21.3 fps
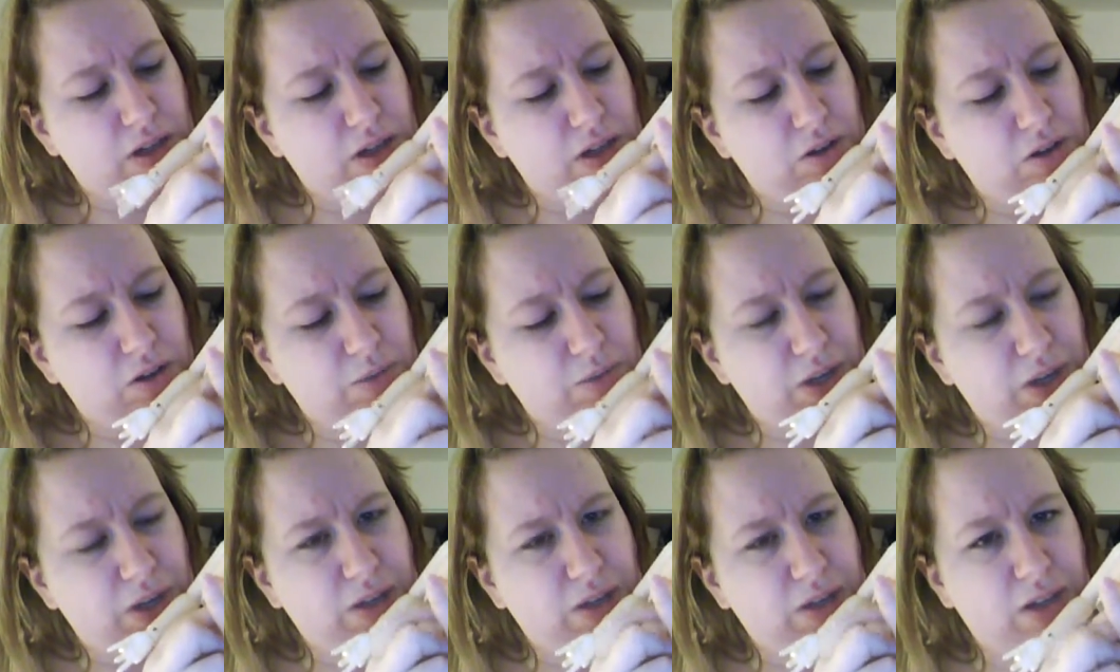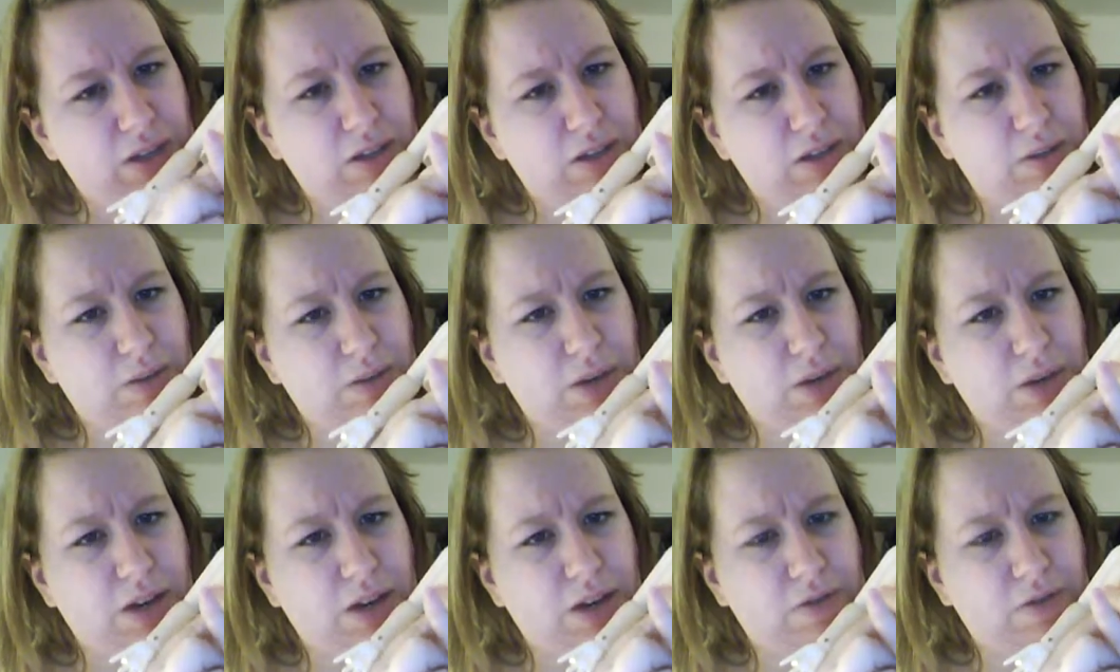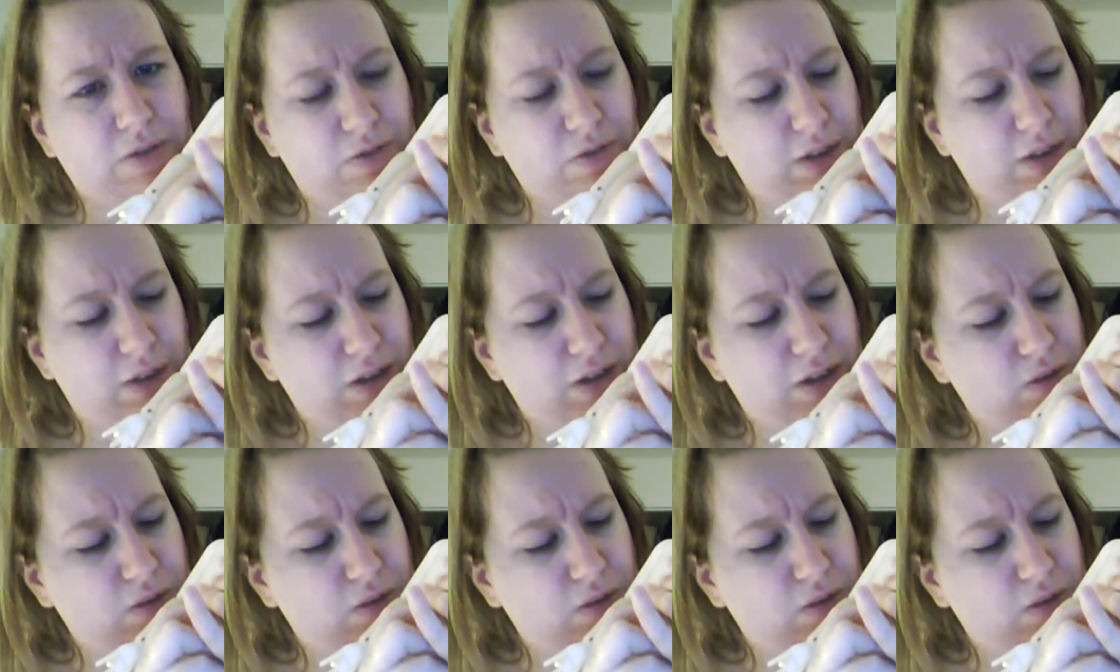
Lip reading: other places that I'm gonna have to fix